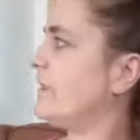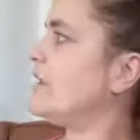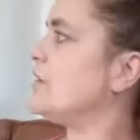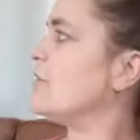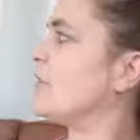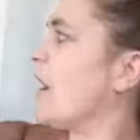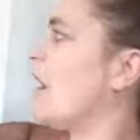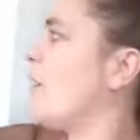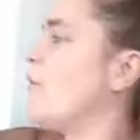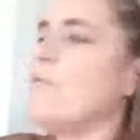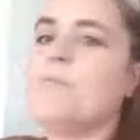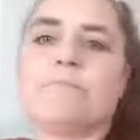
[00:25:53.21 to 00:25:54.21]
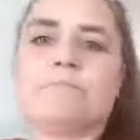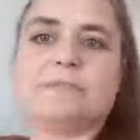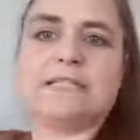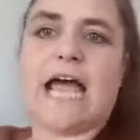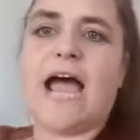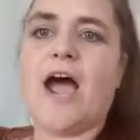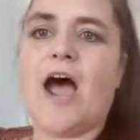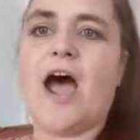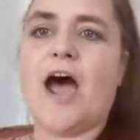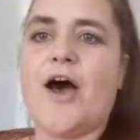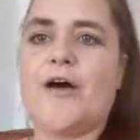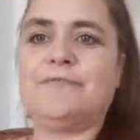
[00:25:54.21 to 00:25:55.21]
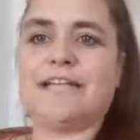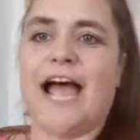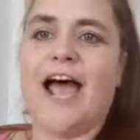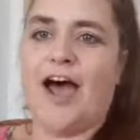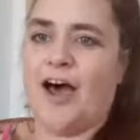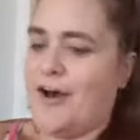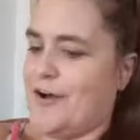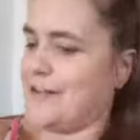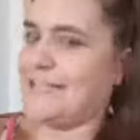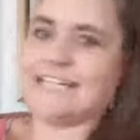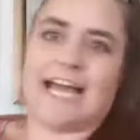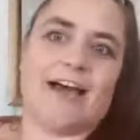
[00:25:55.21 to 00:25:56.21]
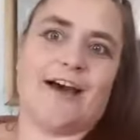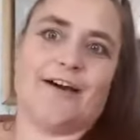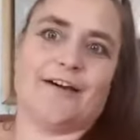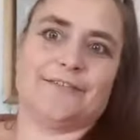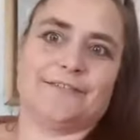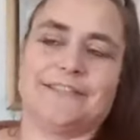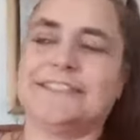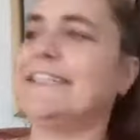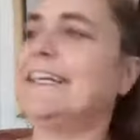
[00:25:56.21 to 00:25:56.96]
You go down, down, and down.